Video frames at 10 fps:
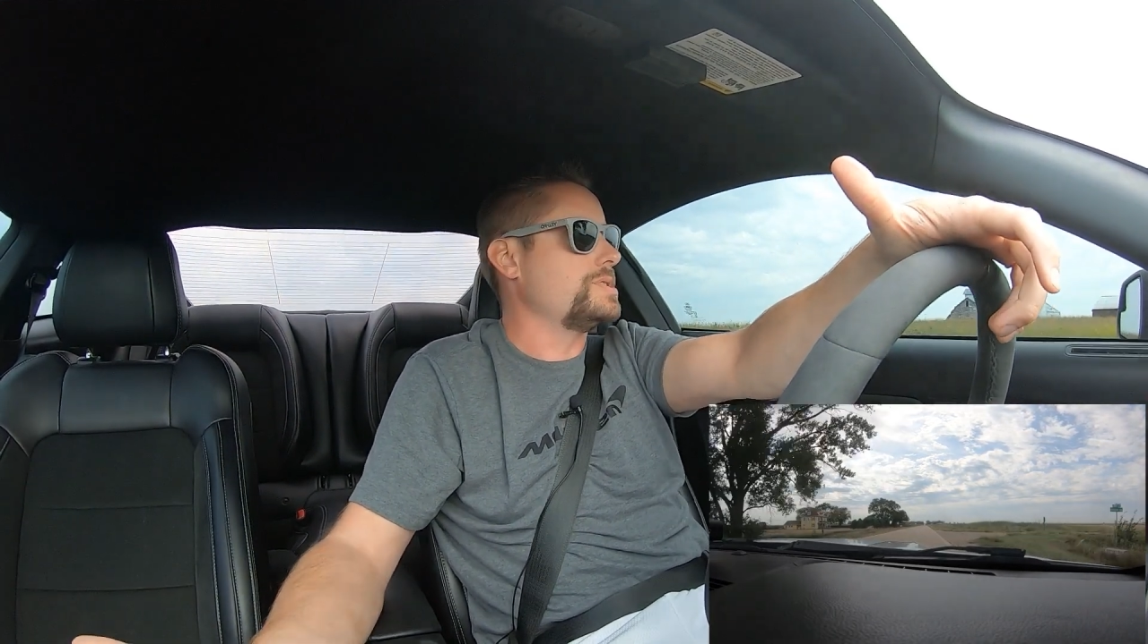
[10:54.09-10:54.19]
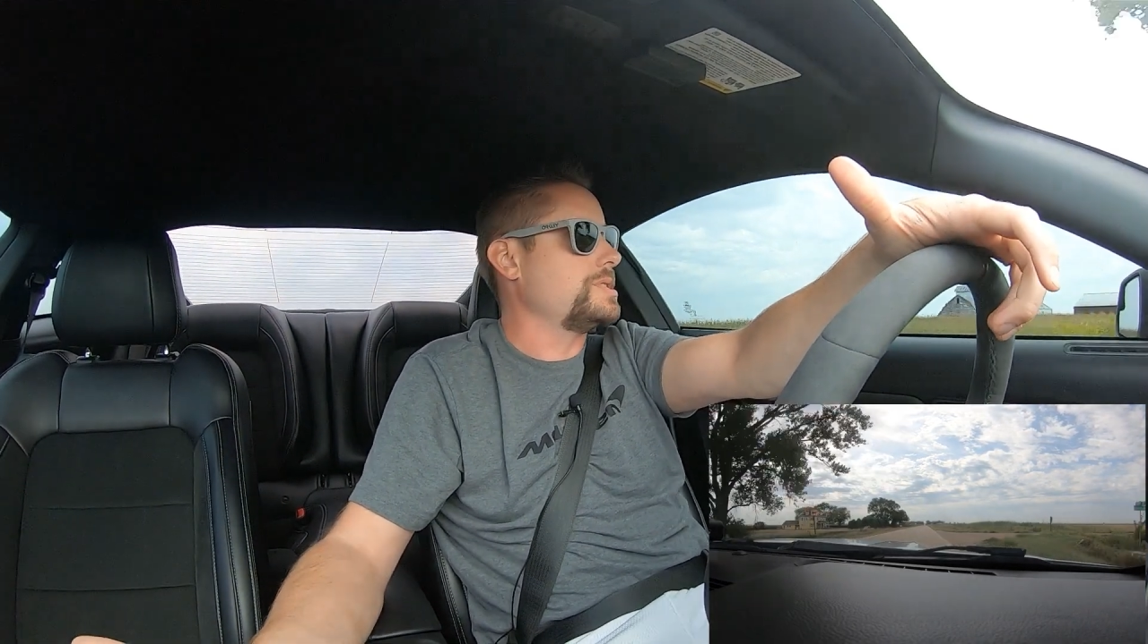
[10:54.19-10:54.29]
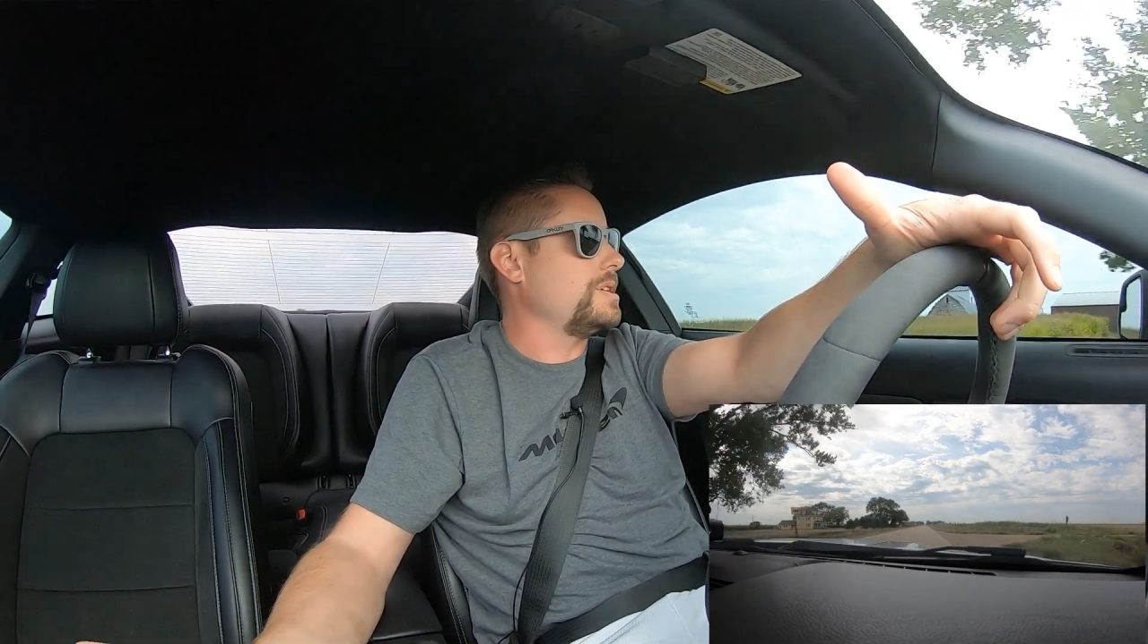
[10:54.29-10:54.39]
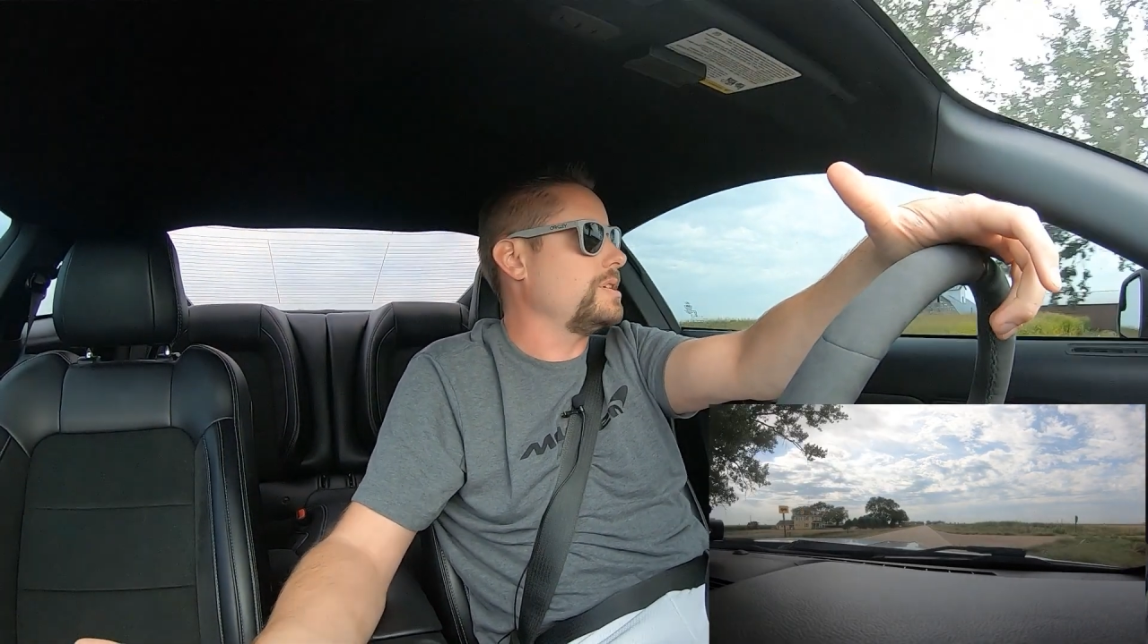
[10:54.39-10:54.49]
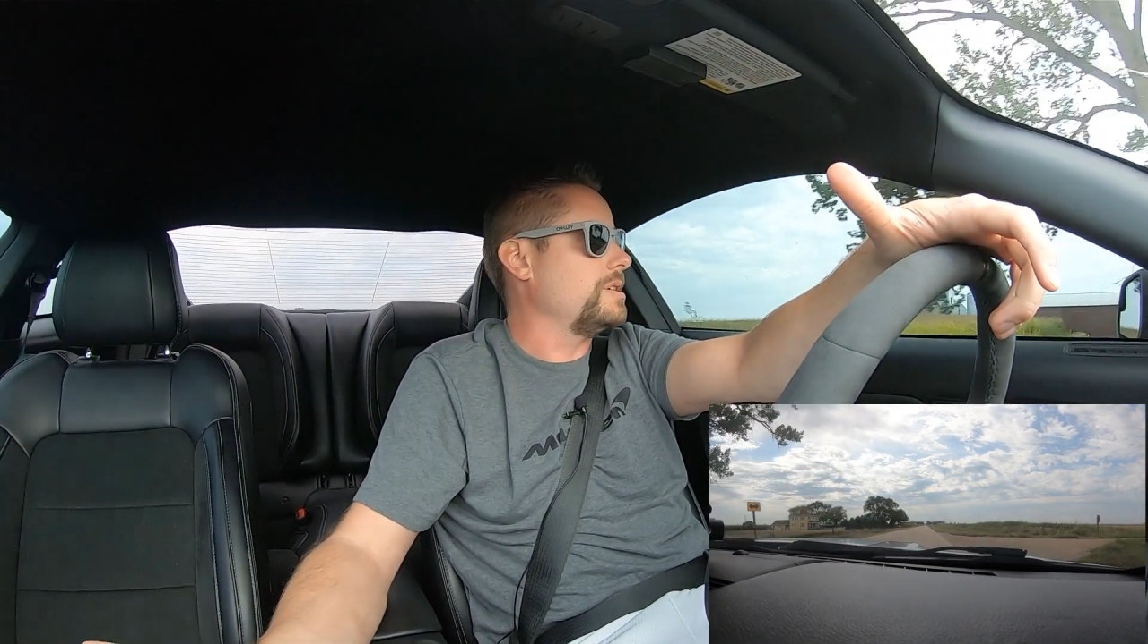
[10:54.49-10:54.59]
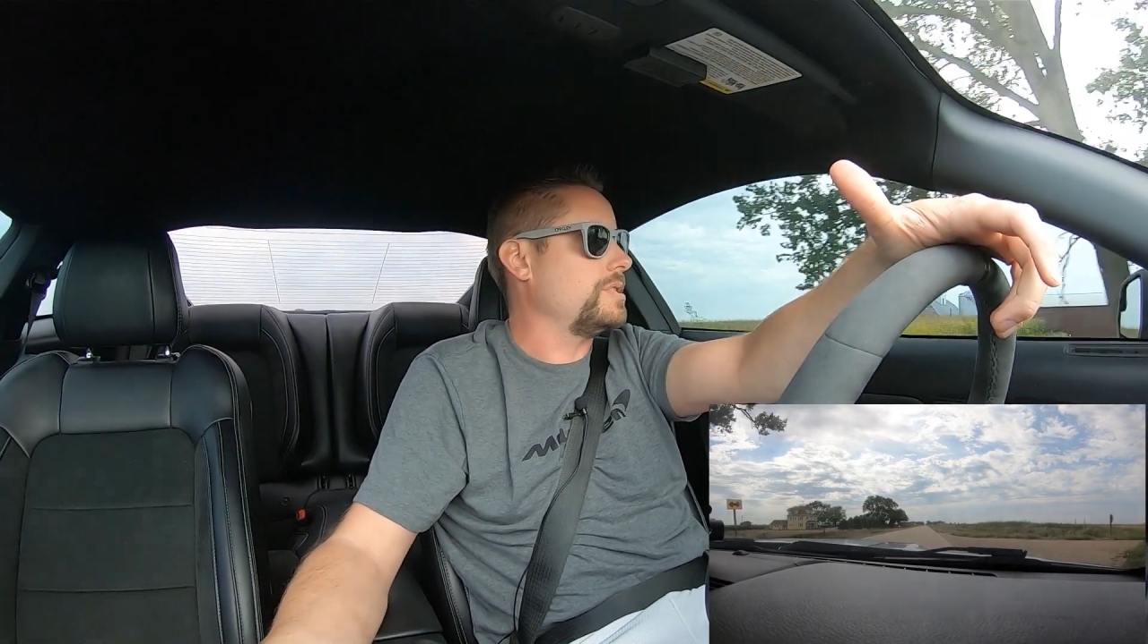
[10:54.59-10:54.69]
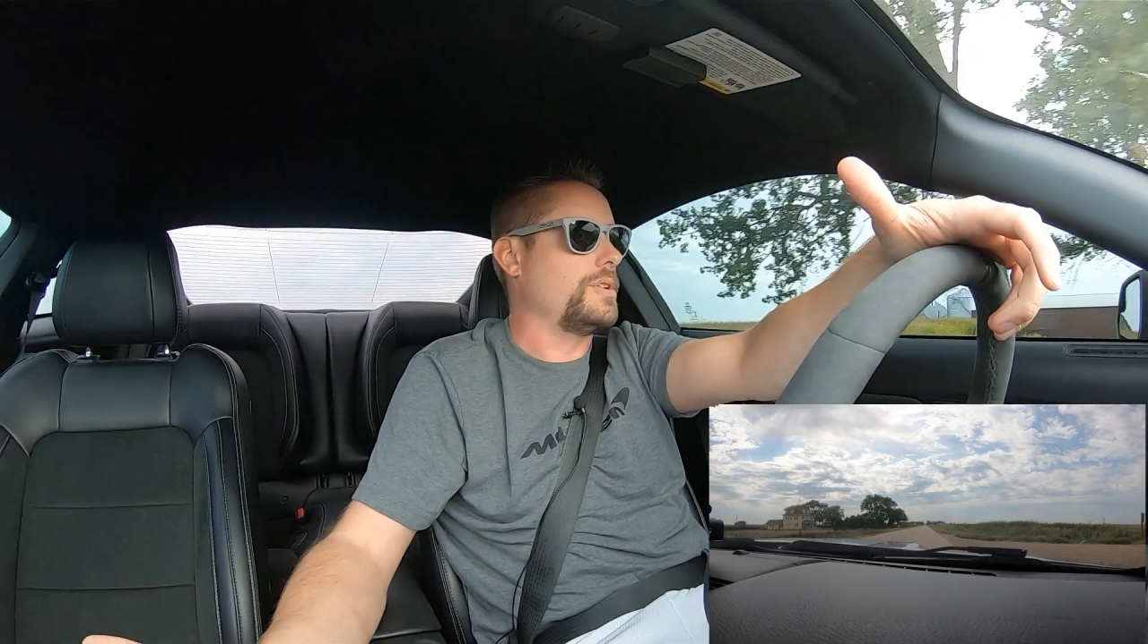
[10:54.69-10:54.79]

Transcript: is a